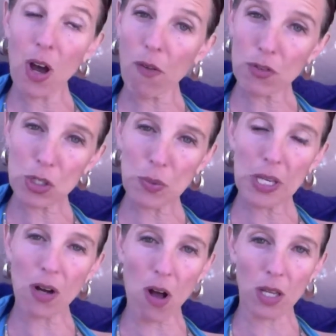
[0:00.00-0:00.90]

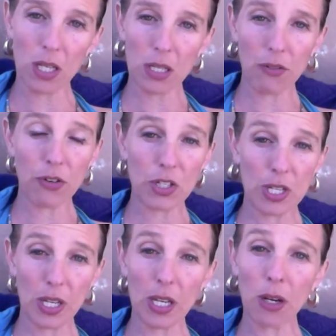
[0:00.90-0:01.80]
comfortably calling the
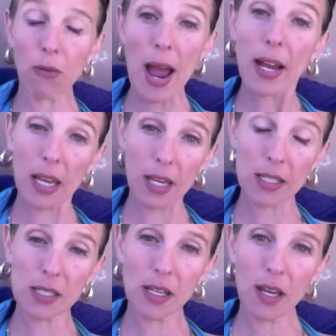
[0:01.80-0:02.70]
fertility
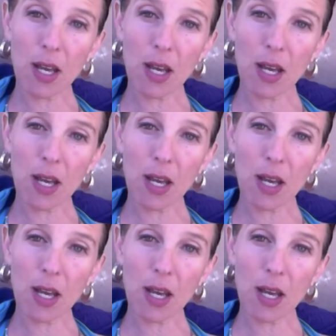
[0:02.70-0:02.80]
racket,